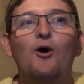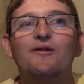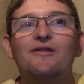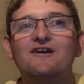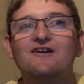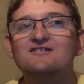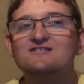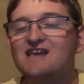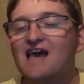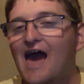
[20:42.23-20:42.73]

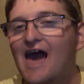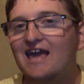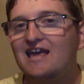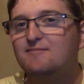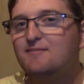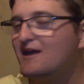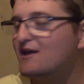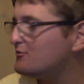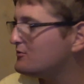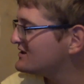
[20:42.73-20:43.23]
Then we've got
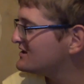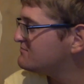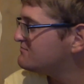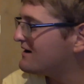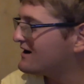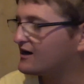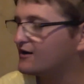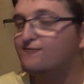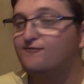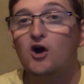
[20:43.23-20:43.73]
Amy with a
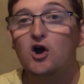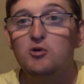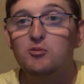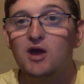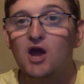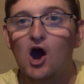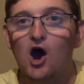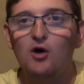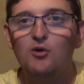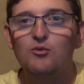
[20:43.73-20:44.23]

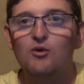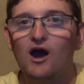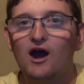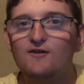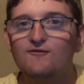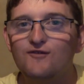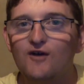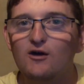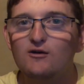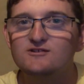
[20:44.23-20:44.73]
Megaphobia on
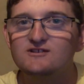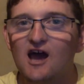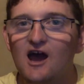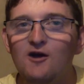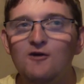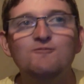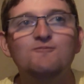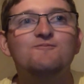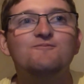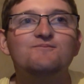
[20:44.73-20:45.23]
Ride
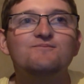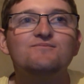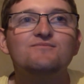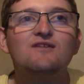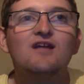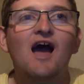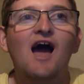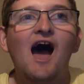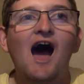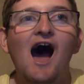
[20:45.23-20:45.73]
photo.
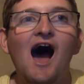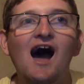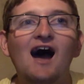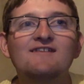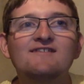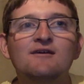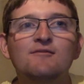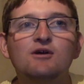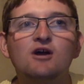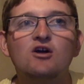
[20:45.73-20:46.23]

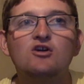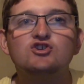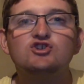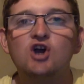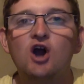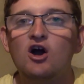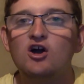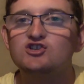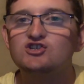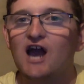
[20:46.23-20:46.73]
And then we've got
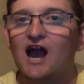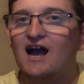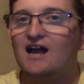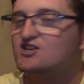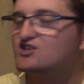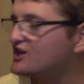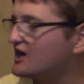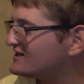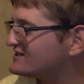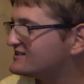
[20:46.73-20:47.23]
Josh at
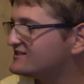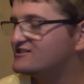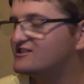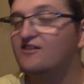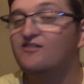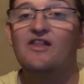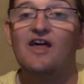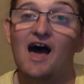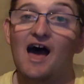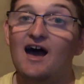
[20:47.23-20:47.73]

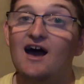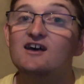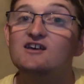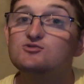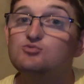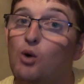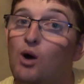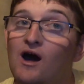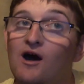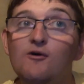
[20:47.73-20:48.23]
Chessington there
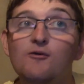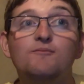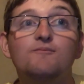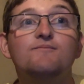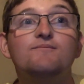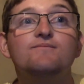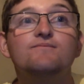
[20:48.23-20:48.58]
as well.